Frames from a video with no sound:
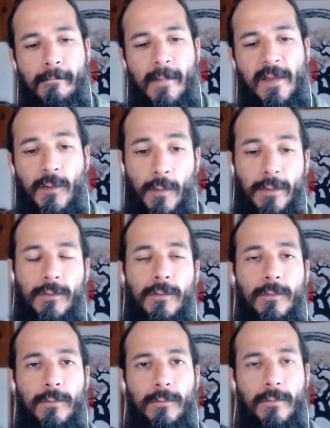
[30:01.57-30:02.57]
it's going
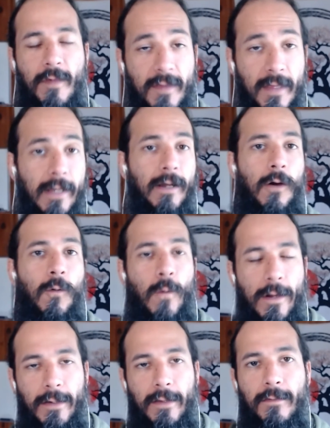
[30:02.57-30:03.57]
to seek
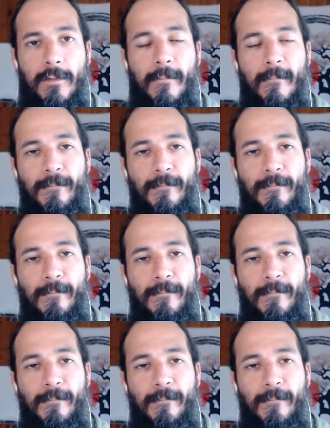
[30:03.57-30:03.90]
awareness.